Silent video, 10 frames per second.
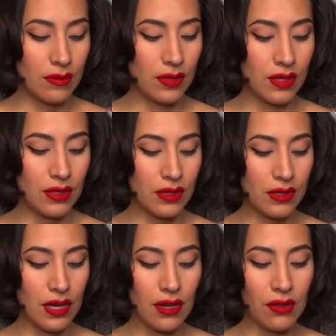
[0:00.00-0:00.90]
because
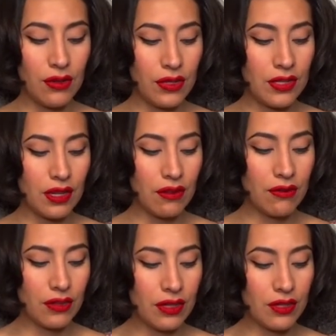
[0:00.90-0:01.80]
the health
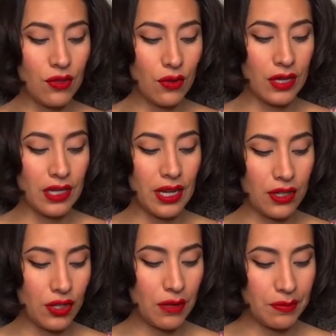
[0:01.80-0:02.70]
stuff is going to
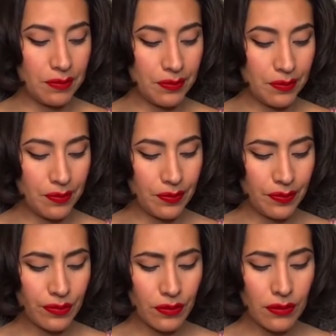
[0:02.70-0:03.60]
catch up.
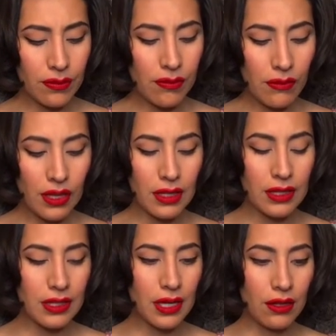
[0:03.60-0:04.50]

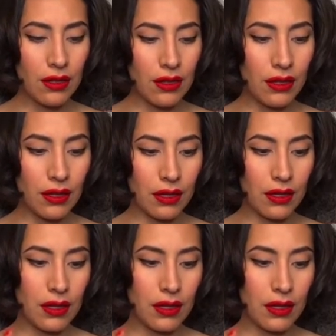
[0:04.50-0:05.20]
Let's take a look.